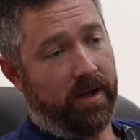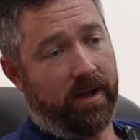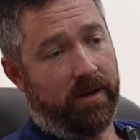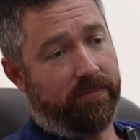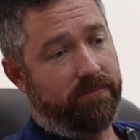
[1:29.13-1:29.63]

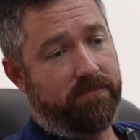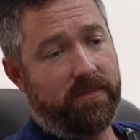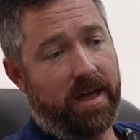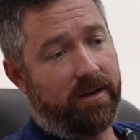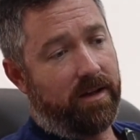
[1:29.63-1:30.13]
Um,
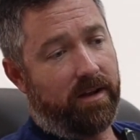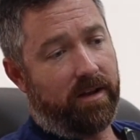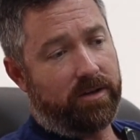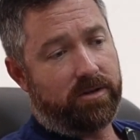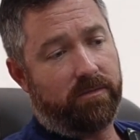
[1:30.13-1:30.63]
had
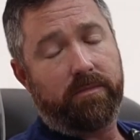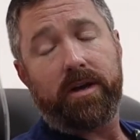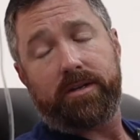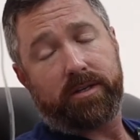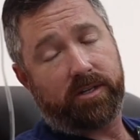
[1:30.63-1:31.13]
a, a, a,
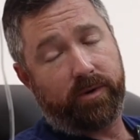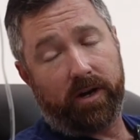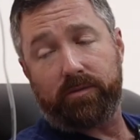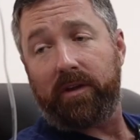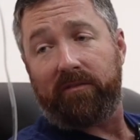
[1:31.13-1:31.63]
tremendous
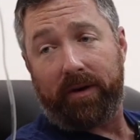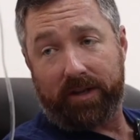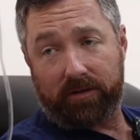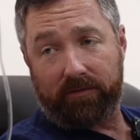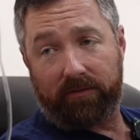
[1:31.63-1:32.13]
experience with everybody
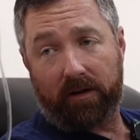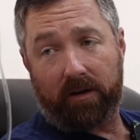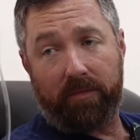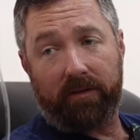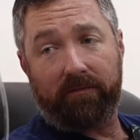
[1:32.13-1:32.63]
so
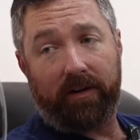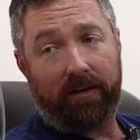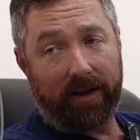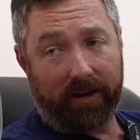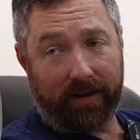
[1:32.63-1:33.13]
far. Been
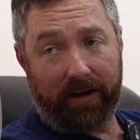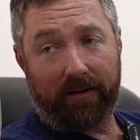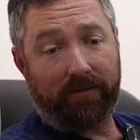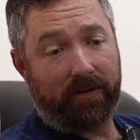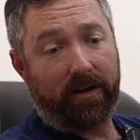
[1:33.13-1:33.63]
very
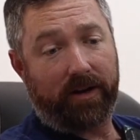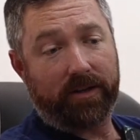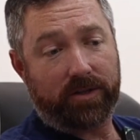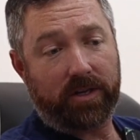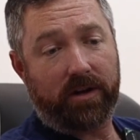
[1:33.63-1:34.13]
caring, very
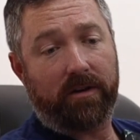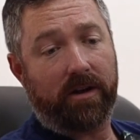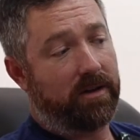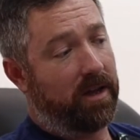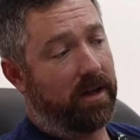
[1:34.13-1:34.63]

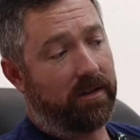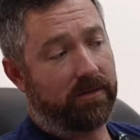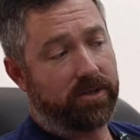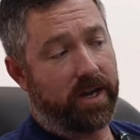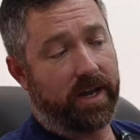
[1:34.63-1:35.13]
considerate.
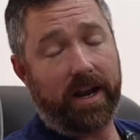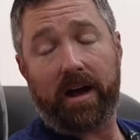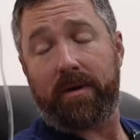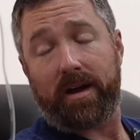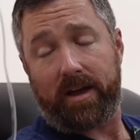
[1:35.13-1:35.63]
Uh, checking
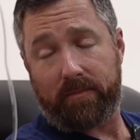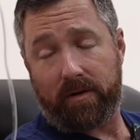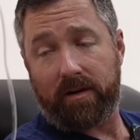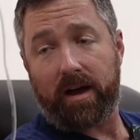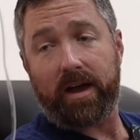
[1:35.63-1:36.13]
out my
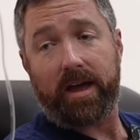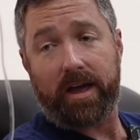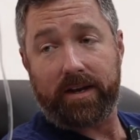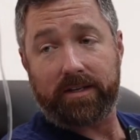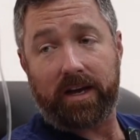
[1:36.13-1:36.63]
MRI
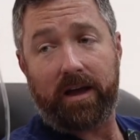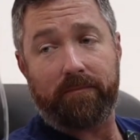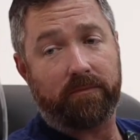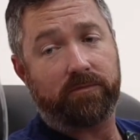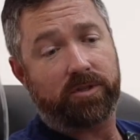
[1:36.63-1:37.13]
ahead of
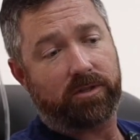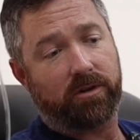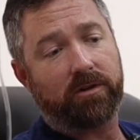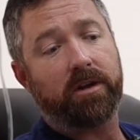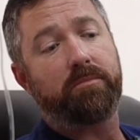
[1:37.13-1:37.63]
time
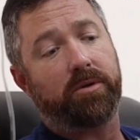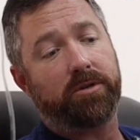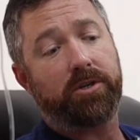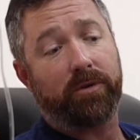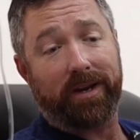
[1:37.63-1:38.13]
certainly
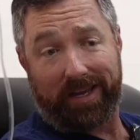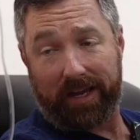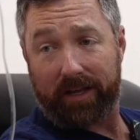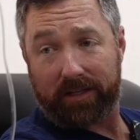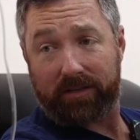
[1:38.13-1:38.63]
puts you at
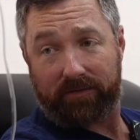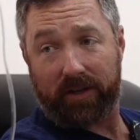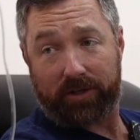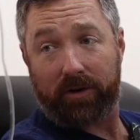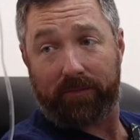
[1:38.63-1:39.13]
ease
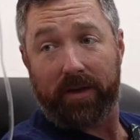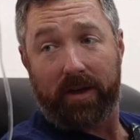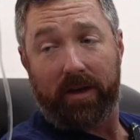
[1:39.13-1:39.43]
that you're